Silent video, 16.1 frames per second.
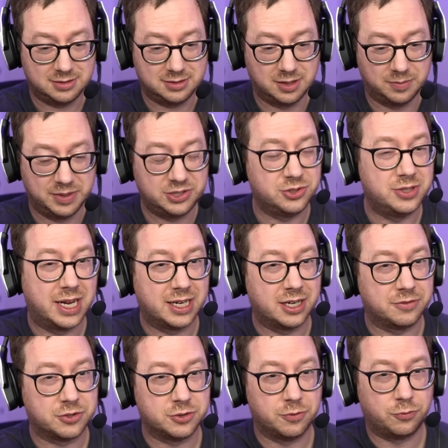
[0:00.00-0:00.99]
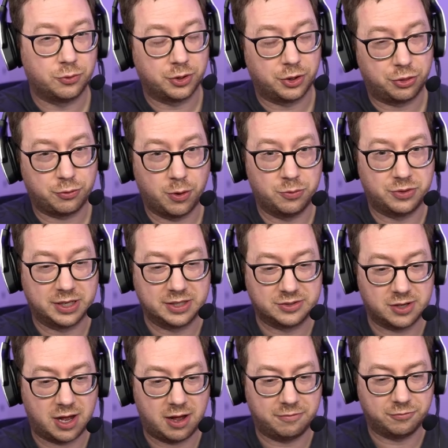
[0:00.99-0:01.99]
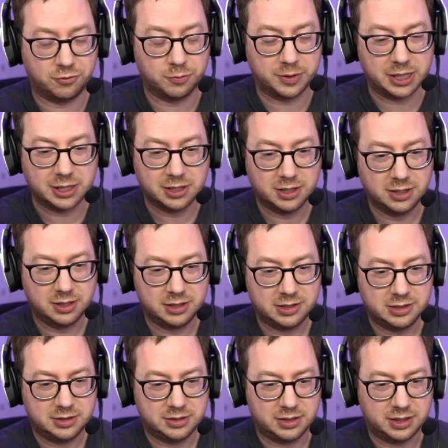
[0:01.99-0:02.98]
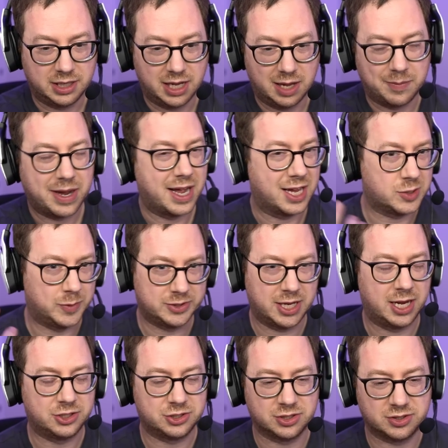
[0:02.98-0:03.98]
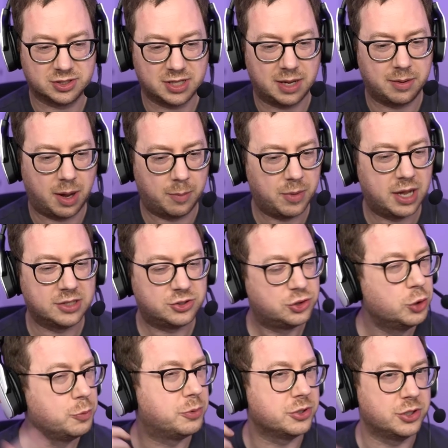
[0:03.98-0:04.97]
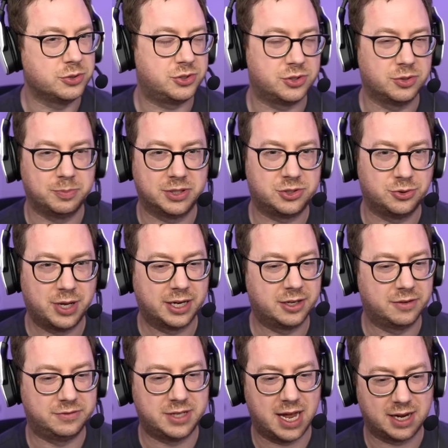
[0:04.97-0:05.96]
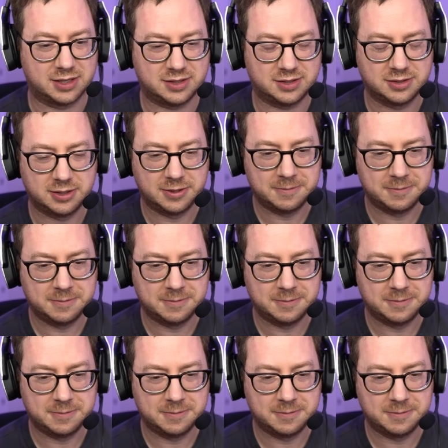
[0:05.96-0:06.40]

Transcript: The Mr. Negative could have really thrown things off for me and my expectations because I'm not super used to Mr. Negative decks.